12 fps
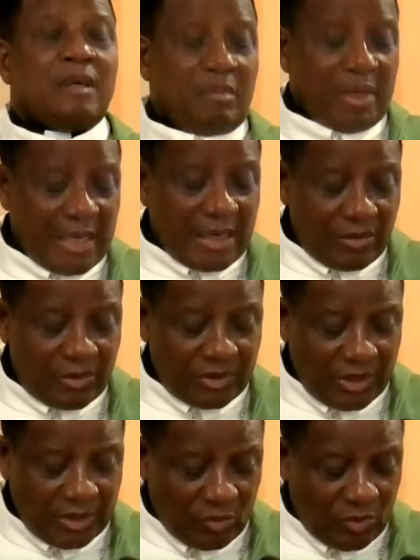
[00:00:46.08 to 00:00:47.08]
But I would
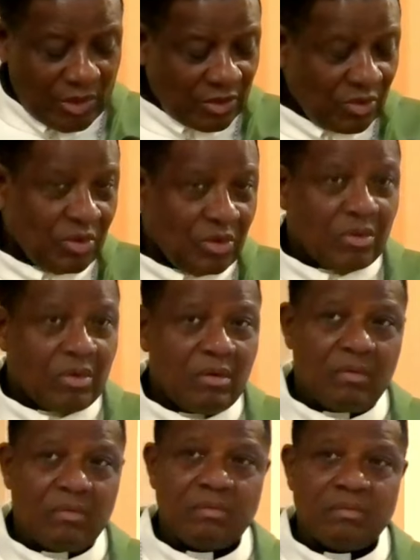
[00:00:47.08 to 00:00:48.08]
just want
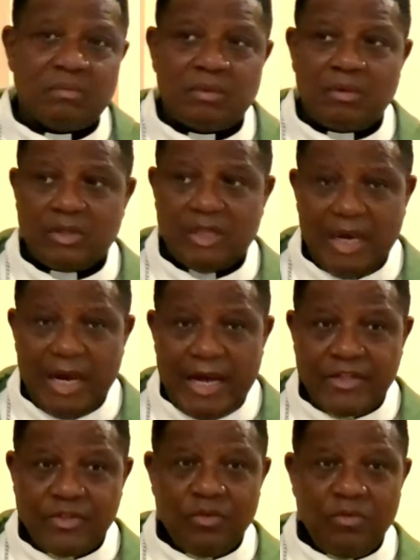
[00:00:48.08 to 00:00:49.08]
to
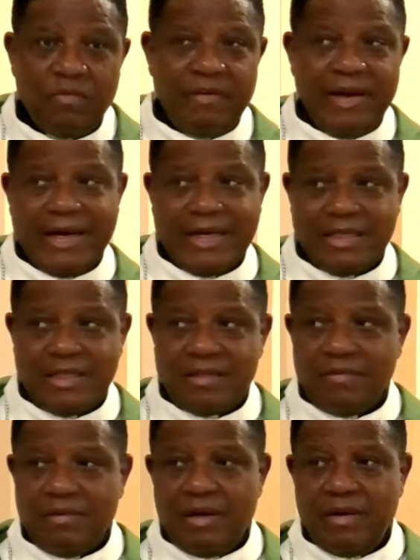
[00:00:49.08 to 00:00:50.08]
underline two facts
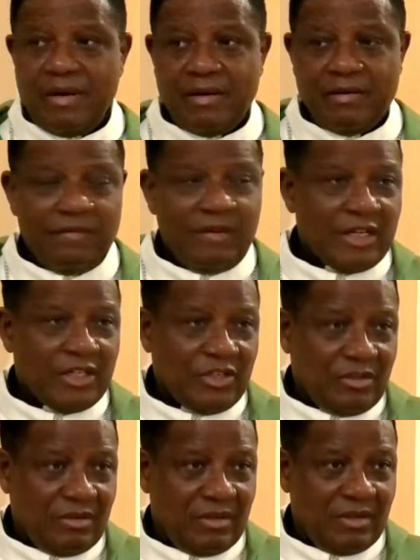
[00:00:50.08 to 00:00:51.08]
for our
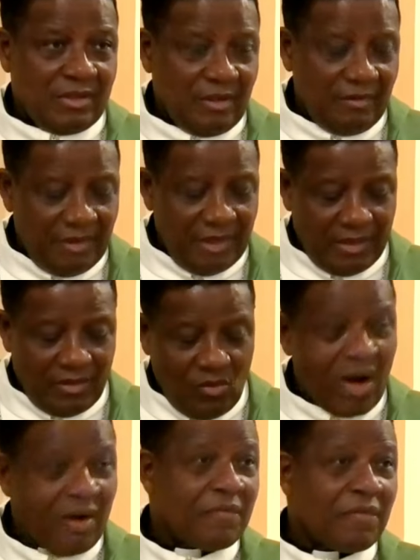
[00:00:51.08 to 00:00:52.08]
reflection this evening,
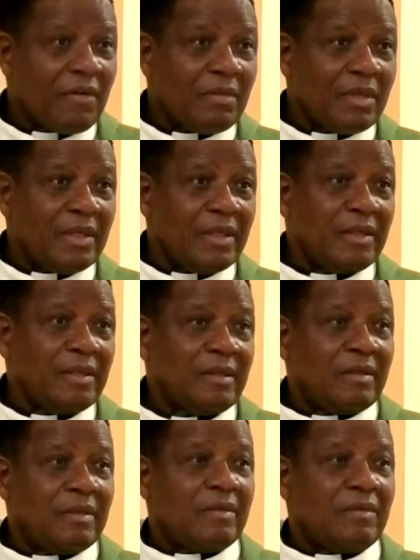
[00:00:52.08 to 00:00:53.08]
one from the
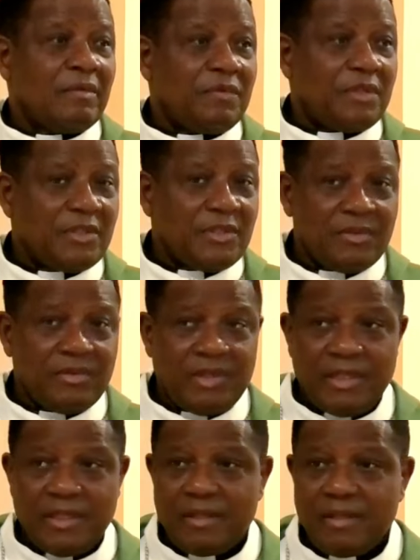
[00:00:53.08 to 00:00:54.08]
first
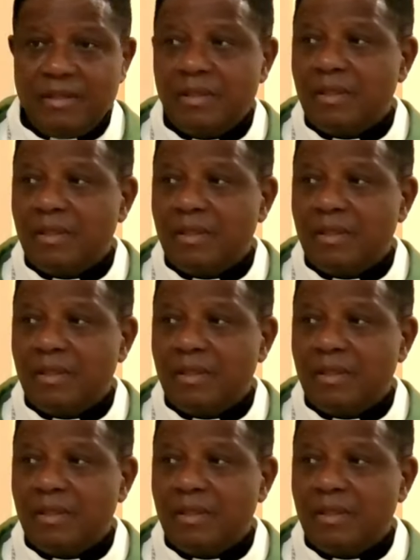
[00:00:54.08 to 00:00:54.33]
reading